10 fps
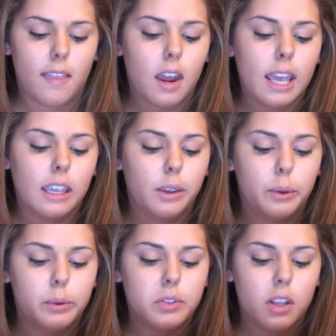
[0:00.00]
and then I
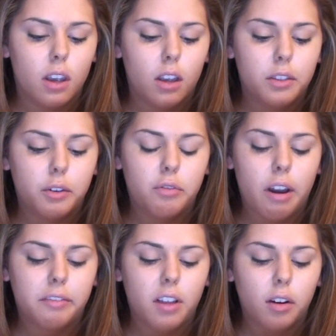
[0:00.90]
use the
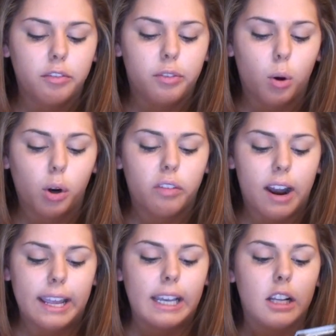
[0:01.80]
Revlon Photo
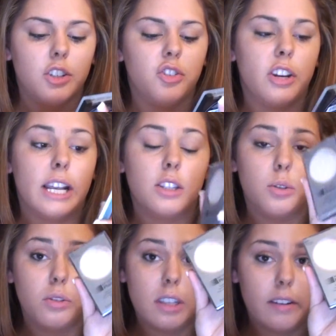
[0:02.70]
Ready
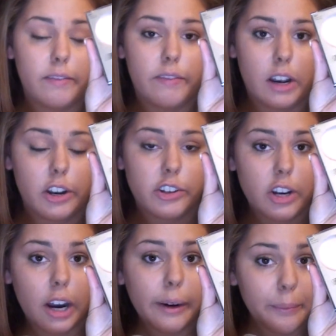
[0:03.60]
Translucent
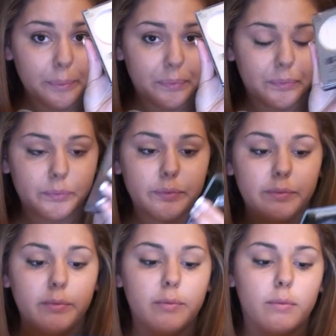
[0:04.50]
Finisher
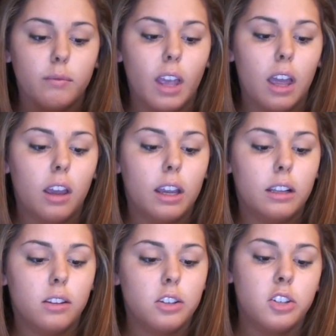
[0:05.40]

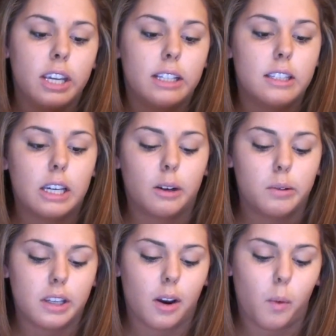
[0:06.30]
in shade
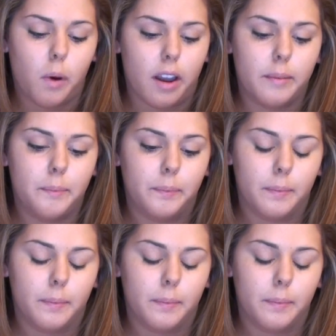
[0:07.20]
001.